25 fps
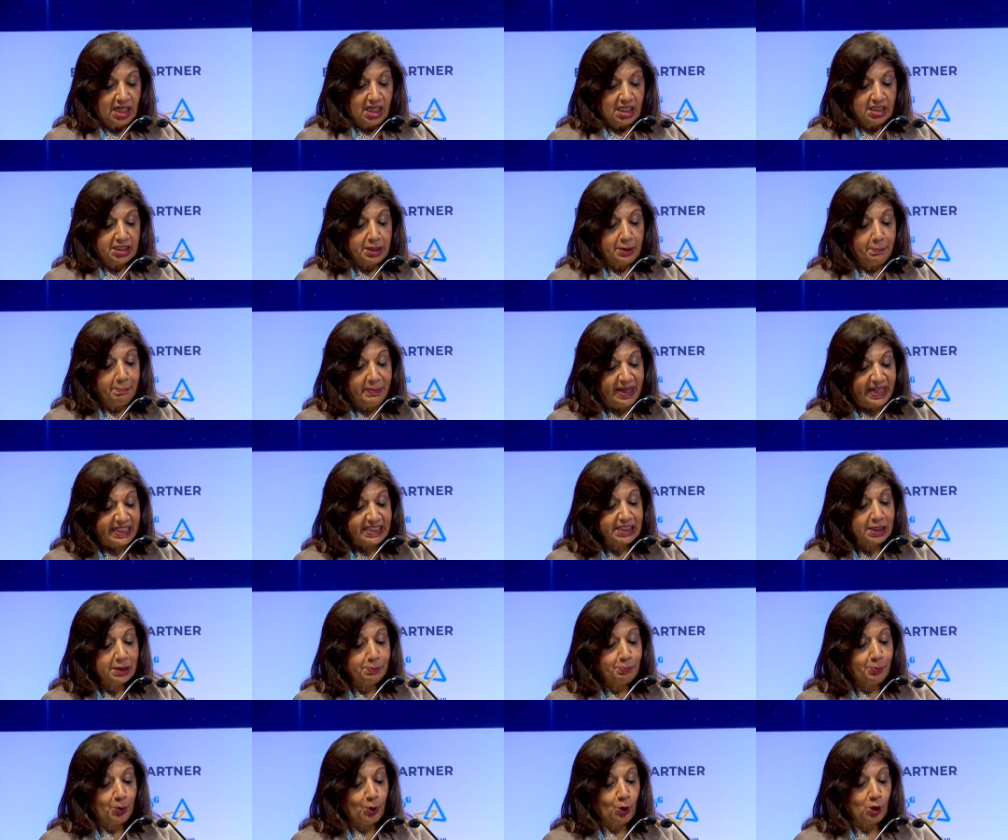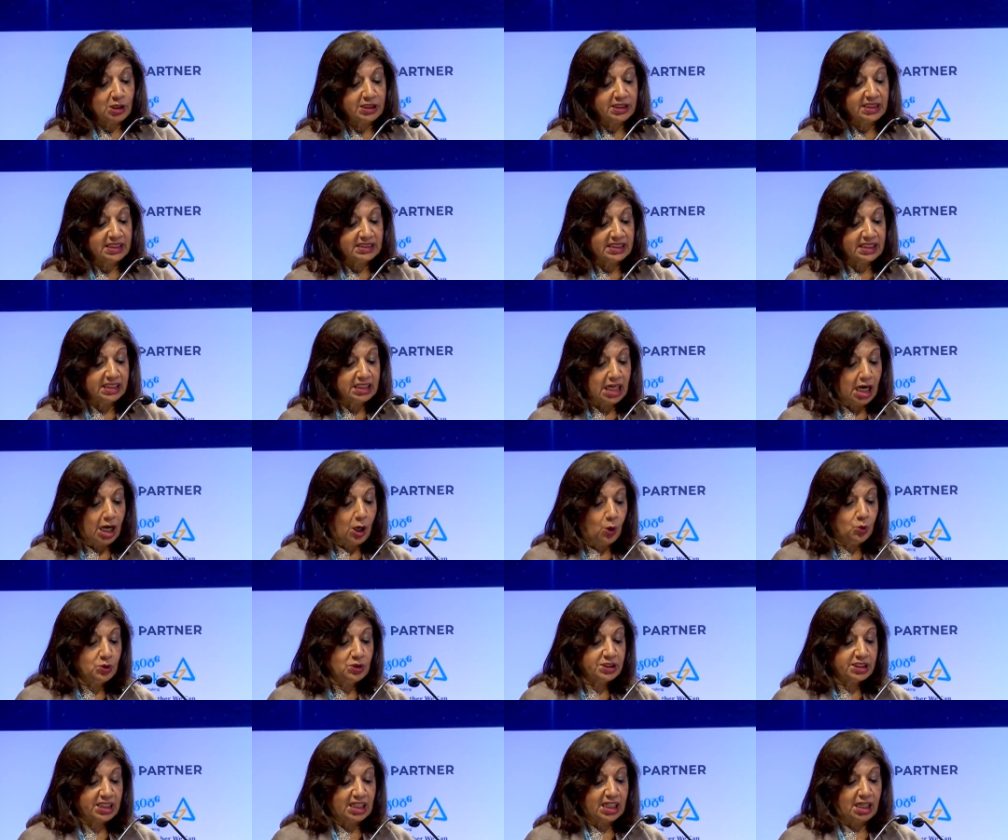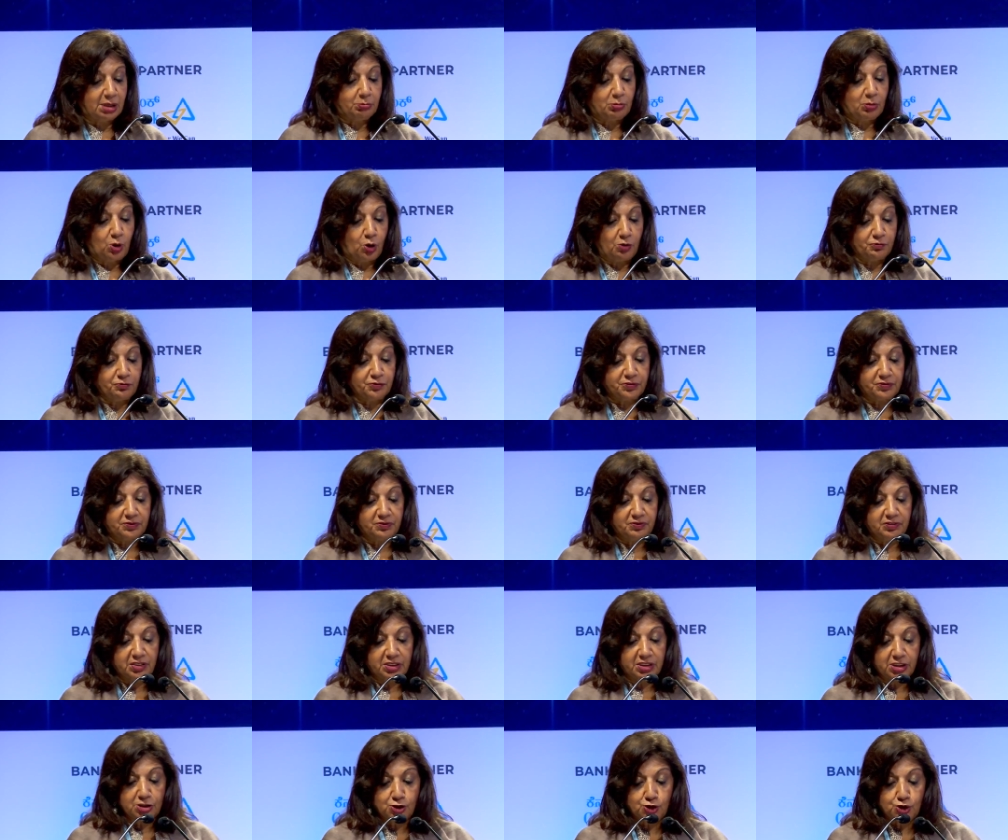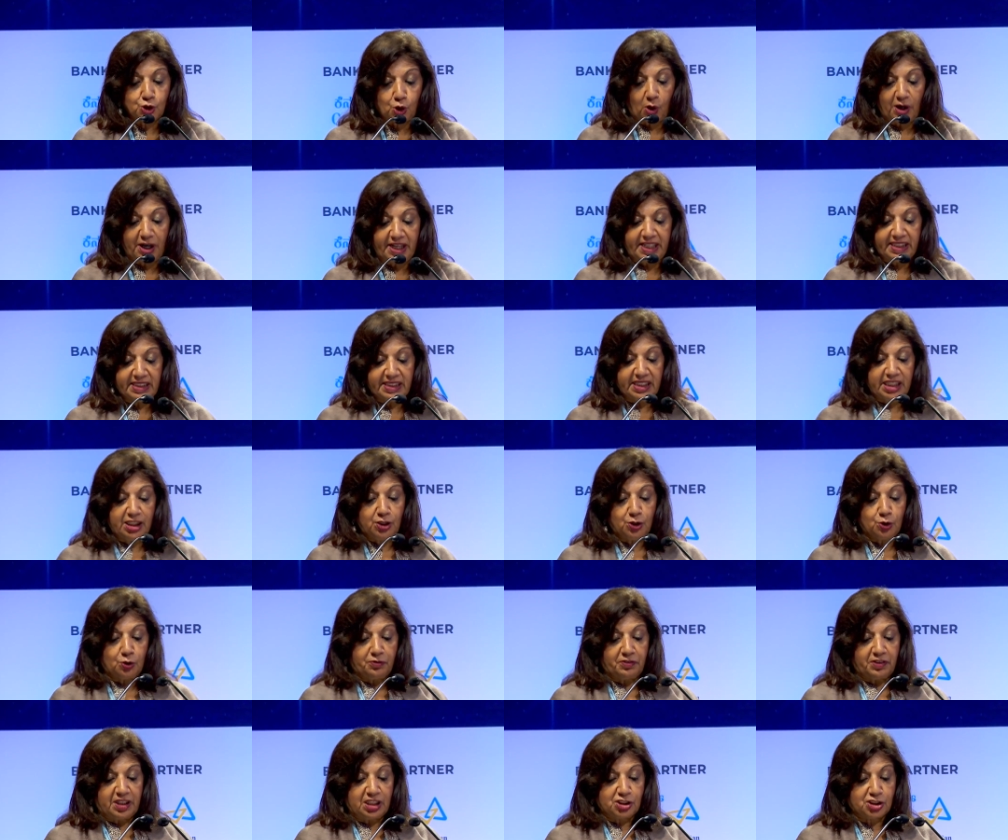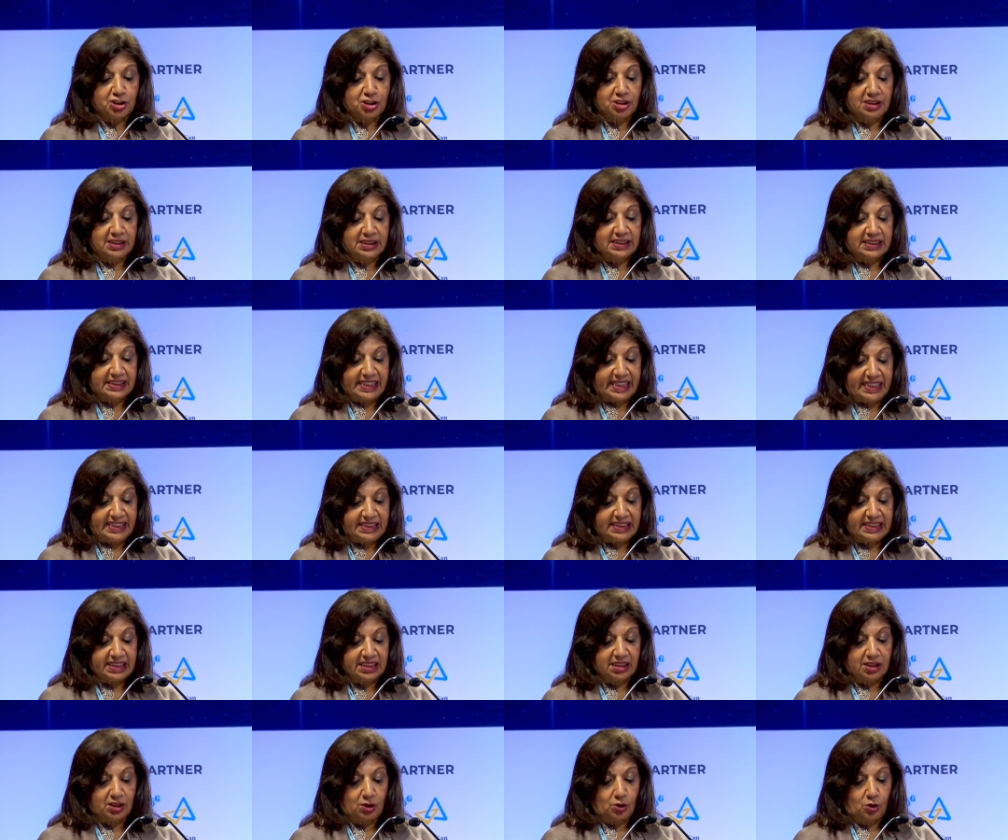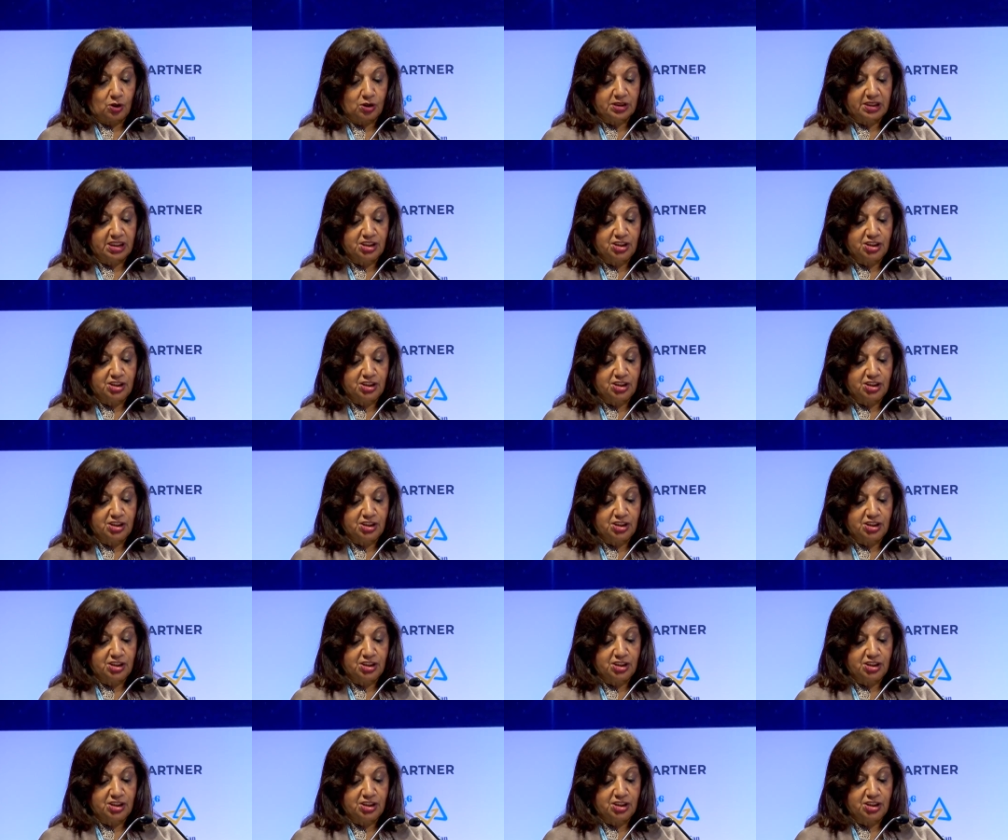The Metaport is an outcome of the Joint Innovation Center, or the